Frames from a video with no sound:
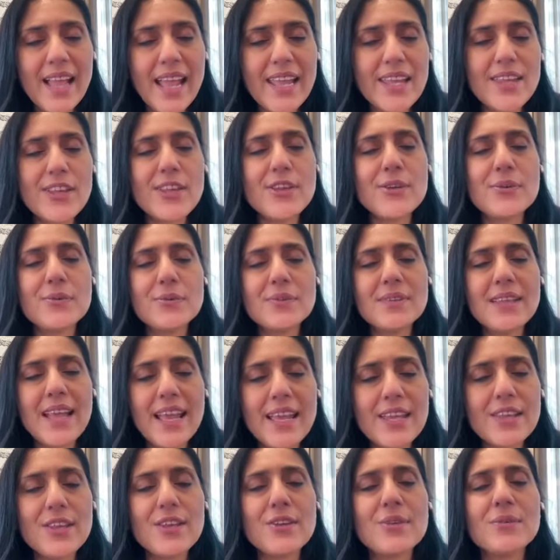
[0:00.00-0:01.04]
Thank you,
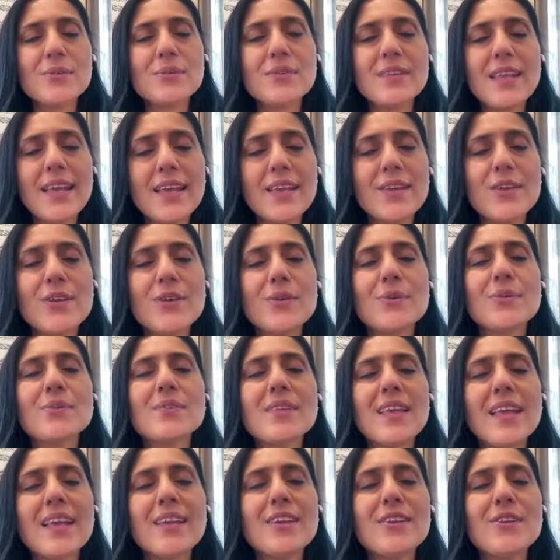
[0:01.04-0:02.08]
thank you, thank you,
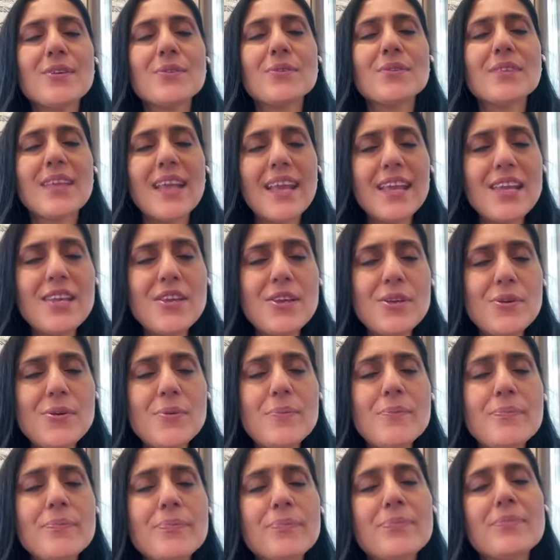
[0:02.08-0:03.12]
thank you, thank
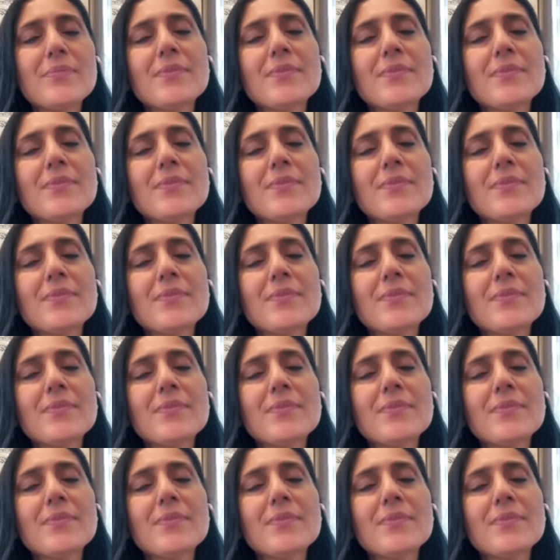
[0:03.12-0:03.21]
you.